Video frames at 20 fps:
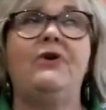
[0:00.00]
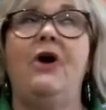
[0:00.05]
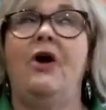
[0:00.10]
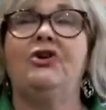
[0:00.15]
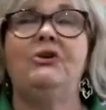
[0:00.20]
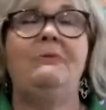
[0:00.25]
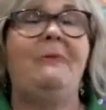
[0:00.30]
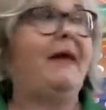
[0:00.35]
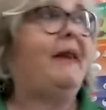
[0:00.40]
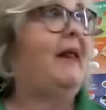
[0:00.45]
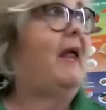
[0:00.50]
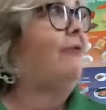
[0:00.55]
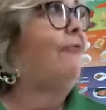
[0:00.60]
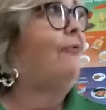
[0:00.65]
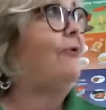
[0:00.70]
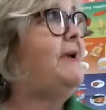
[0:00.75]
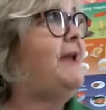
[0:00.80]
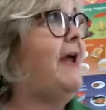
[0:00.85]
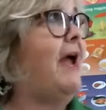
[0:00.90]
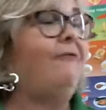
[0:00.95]
talked about
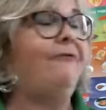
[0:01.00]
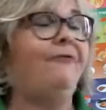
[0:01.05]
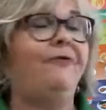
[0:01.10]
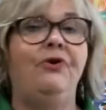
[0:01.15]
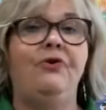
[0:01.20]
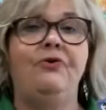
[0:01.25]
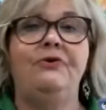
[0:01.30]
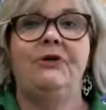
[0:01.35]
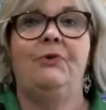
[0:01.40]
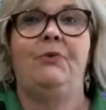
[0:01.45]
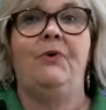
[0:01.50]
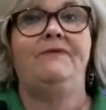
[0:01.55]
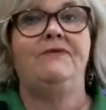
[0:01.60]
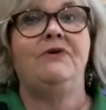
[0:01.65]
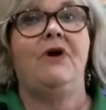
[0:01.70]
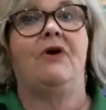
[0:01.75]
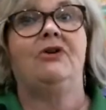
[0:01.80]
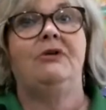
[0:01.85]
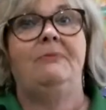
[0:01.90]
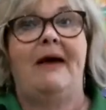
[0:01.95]
everyday foods, and we've
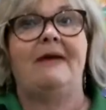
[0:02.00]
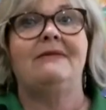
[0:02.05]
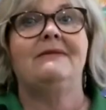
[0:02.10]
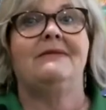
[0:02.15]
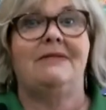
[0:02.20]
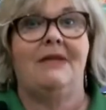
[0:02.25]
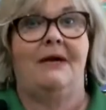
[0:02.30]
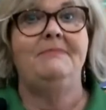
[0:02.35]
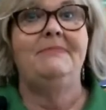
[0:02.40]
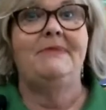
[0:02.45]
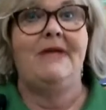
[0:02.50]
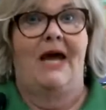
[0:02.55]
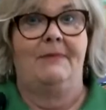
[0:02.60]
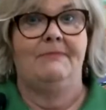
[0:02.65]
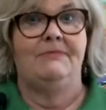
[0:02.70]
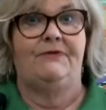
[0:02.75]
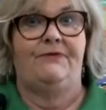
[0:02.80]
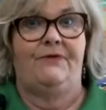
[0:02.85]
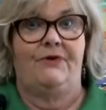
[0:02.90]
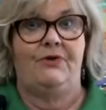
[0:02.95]
talked about
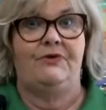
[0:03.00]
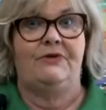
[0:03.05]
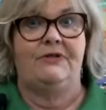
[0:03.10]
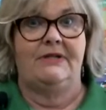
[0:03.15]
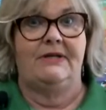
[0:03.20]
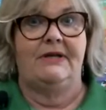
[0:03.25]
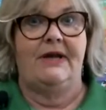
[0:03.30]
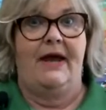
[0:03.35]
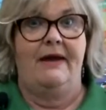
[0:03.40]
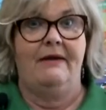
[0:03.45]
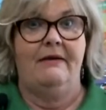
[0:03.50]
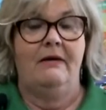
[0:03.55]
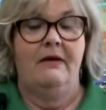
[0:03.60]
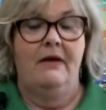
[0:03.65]
sometimes foods today.